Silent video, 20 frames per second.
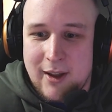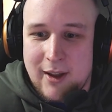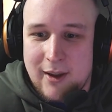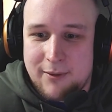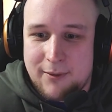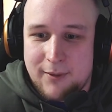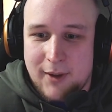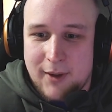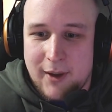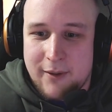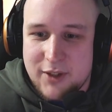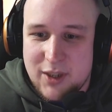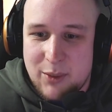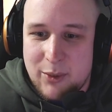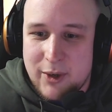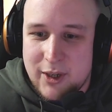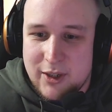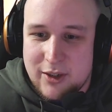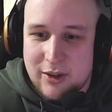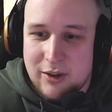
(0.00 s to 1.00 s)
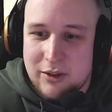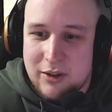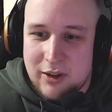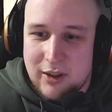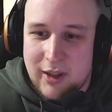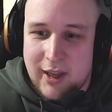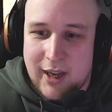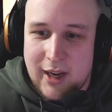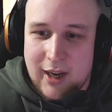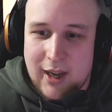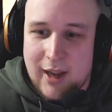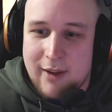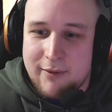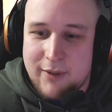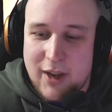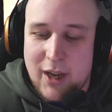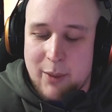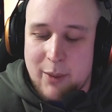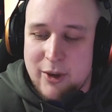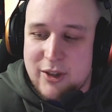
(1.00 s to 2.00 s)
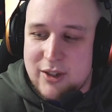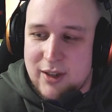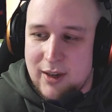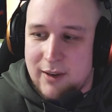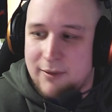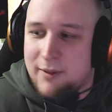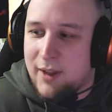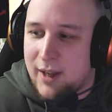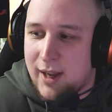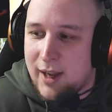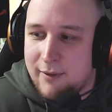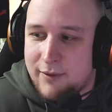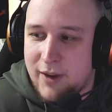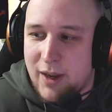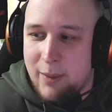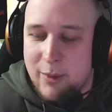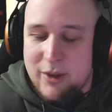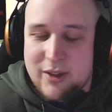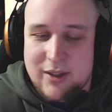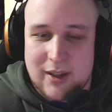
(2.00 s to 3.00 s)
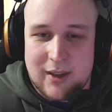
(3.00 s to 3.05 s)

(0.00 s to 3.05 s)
If someone is good, then they're going to get famous, and if they get famous,